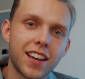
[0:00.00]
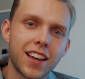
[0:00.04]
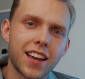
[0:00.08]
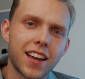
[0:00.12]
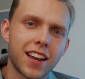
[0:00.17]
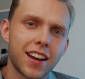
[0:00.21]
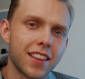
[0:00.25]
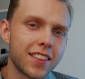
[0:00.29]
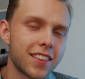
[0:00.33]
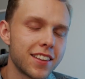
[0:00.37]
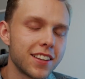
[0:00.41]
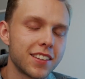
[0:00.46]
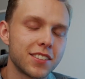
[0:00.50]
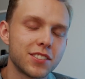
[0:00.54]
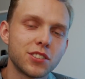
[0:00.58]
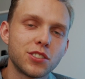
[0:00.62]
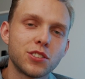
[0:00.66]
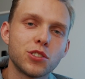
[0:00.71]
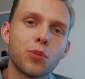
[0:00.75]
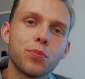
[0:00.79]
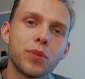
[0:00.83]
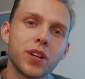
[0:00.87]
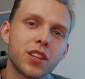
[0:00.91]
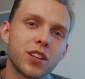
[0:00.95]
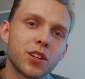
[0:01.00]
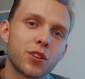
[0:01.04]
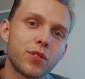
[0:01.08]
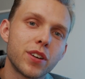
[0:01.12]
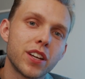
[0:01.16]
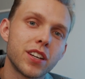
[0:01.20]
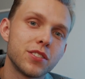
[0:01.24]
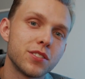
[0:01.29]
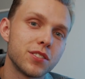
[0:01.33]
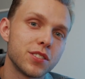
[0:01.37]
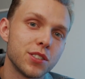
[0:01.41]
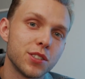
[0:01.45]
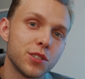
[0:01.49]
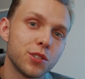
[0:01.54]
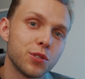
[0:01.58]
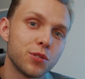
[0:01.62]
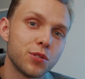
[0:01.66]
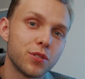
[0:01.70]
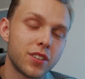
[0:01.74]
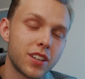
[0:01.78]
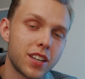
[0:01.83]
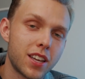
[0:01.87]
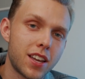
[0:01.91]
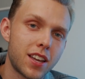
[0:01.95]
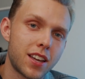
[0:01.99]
and I think so many other creators do.